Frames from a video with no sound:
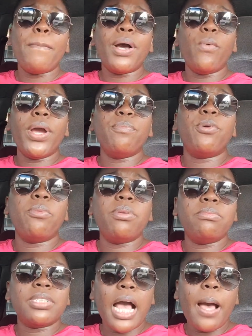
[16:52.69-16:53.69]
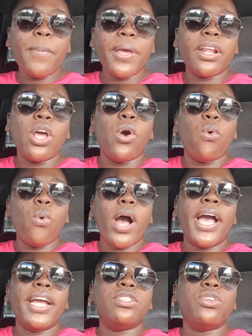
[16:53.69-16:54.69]
But when problems happen,
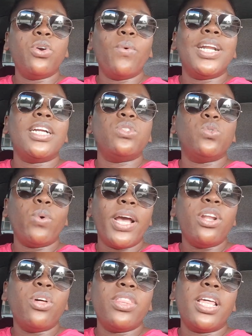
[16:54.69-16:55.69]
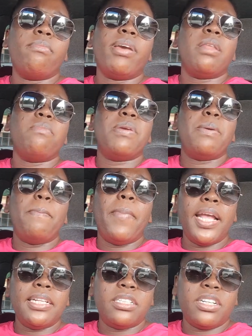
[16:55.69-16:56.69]
why do you want to dwell on them and be
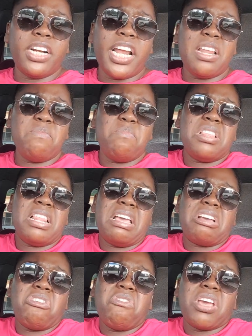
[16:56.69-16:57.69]
bitter and be like,